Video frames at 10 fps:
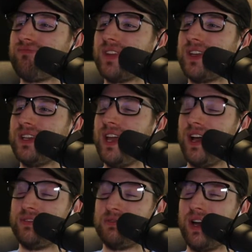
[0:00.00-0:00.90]
yeah,
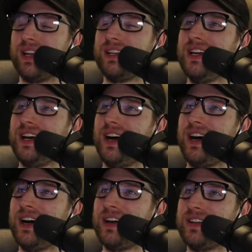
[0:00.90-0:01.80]
right.
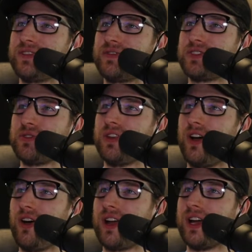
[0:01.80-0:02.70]
Screw the
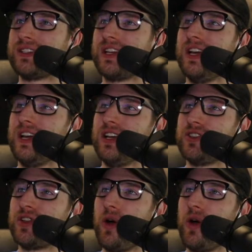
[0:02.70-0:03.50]
Hawkeyes. So